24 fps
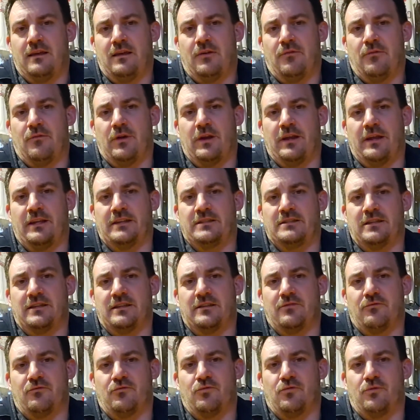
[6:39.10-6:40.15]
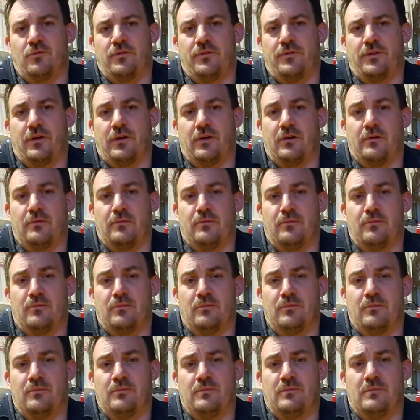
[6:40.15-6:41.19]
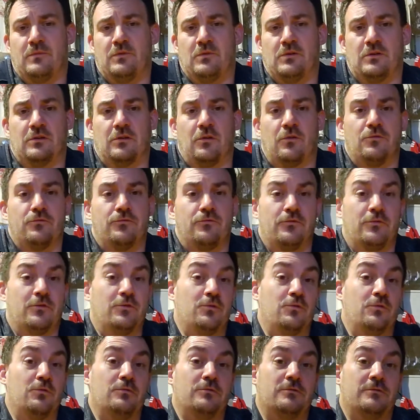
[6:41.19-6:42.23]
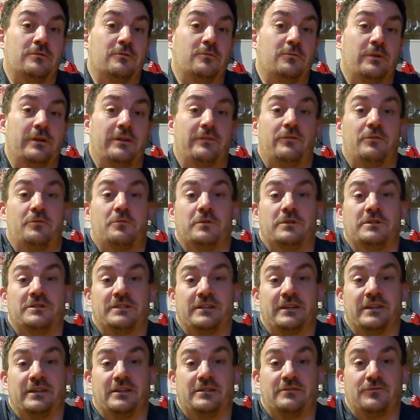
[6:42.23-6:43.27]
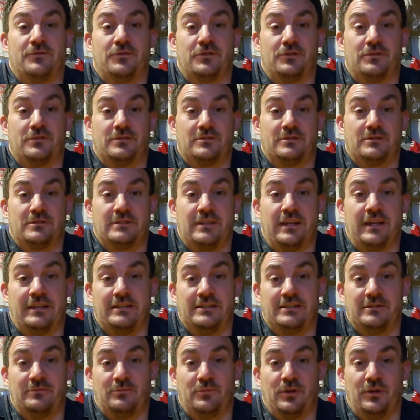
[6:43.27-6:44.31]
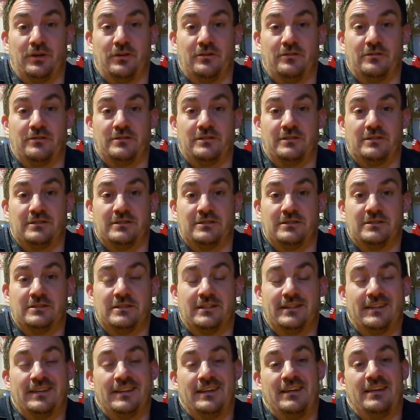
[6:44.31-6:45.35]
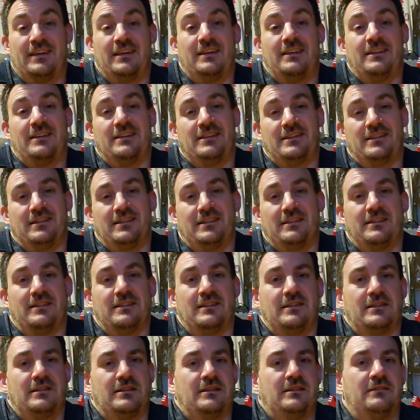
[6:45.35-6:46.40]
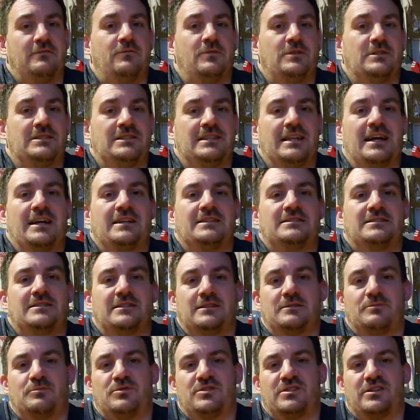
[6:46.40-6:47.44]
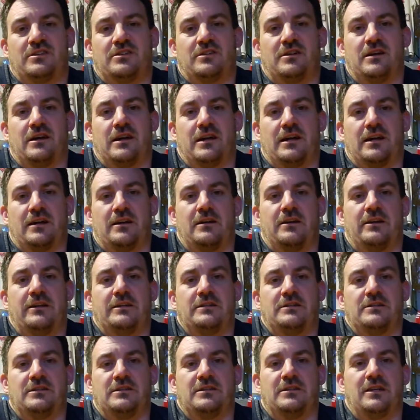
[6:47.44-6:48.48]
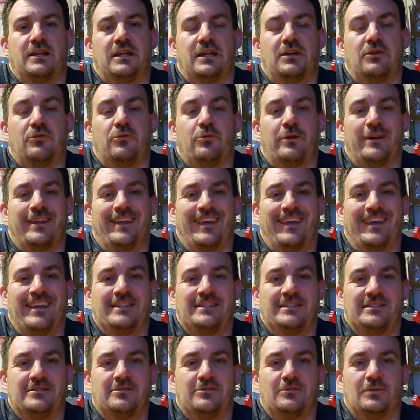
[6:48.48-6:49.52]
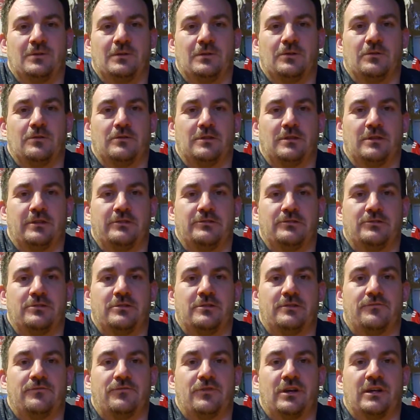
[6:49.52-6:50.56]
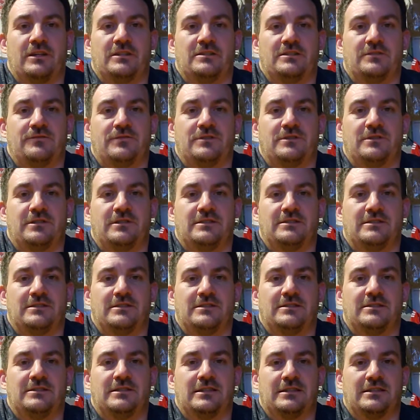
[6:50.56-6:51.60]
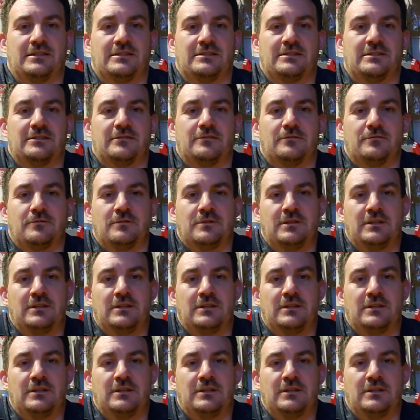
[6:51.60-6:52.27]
range, I think the rule of thumb or golden rule or whatever you want to say as far as aging beers is, if it's not 6% or higher, then you don't want to age it too long. Drink it fresh if it's less than 6. So